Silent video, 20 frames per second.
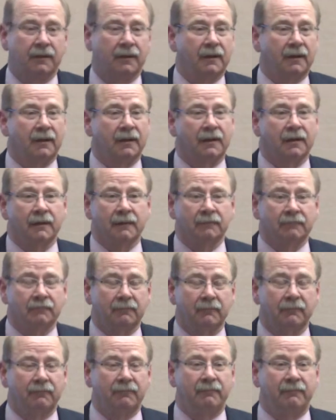
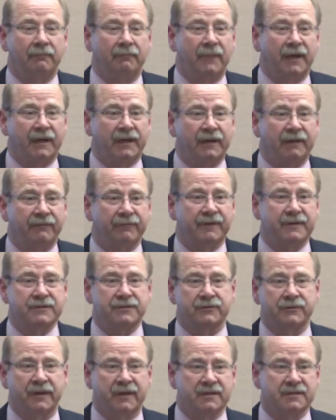Many of
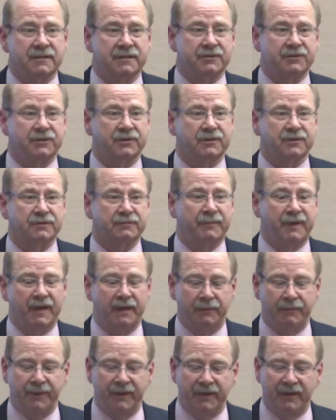these transitions
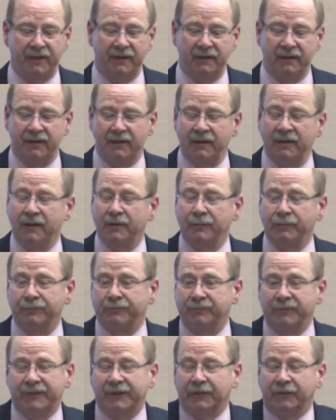may be,
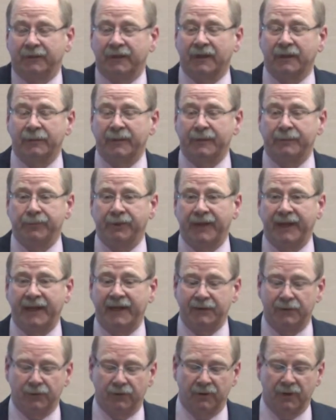you know, they can be
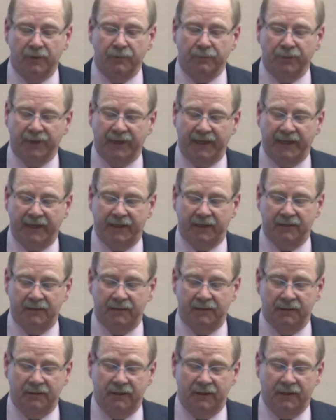planned or unplanned.